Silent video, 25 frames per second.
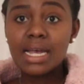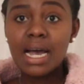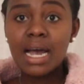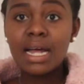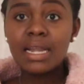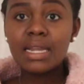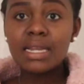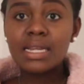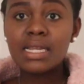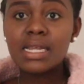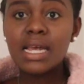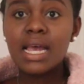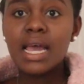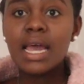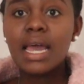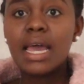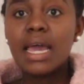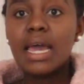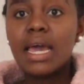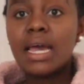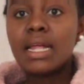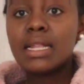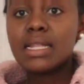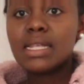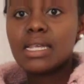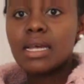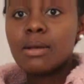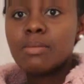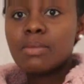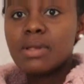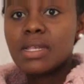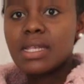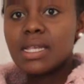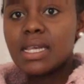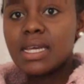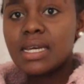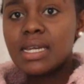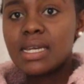skirt and some
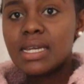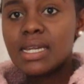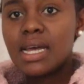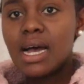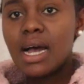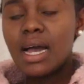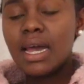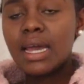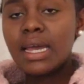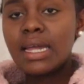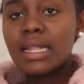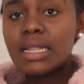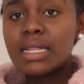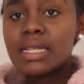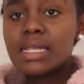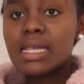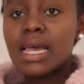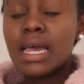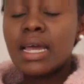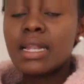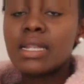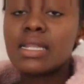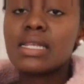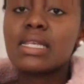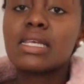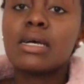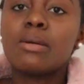skin tights and